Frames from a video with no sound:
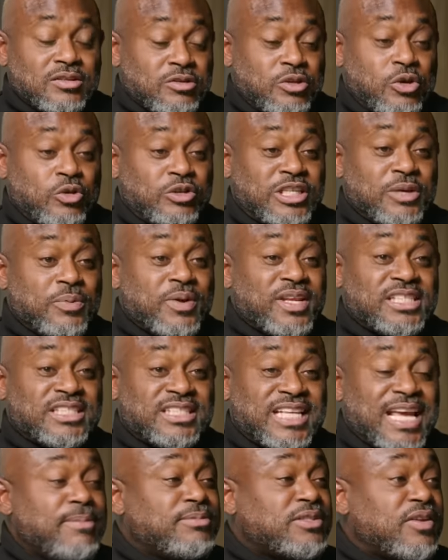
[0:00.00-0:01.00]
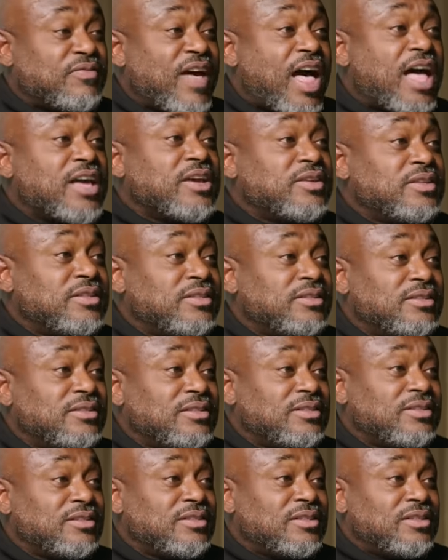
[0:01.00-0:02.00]
You see where these teams are valued.
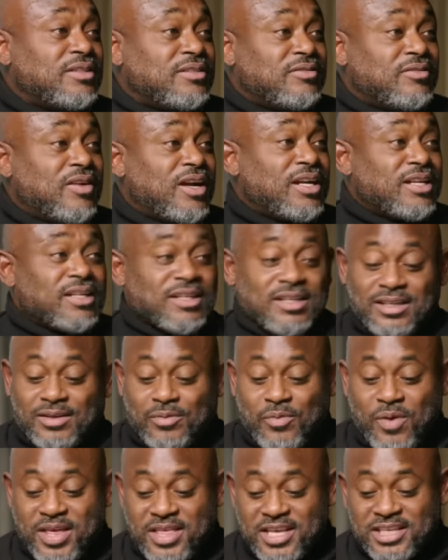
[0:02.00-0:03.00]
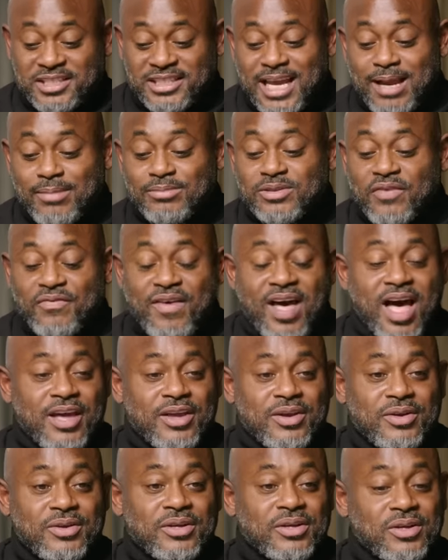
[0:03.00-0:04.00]
Yeah. Right. Where these teams are
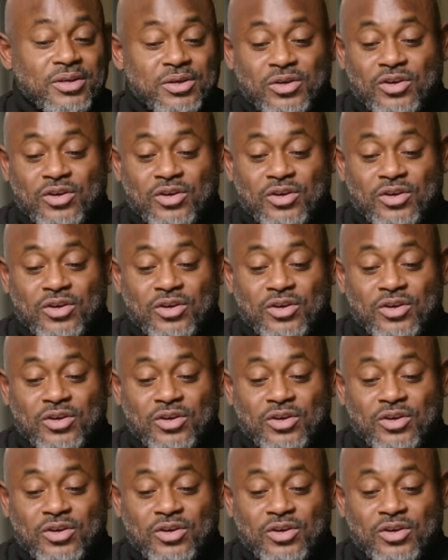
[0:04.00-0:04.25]
valued.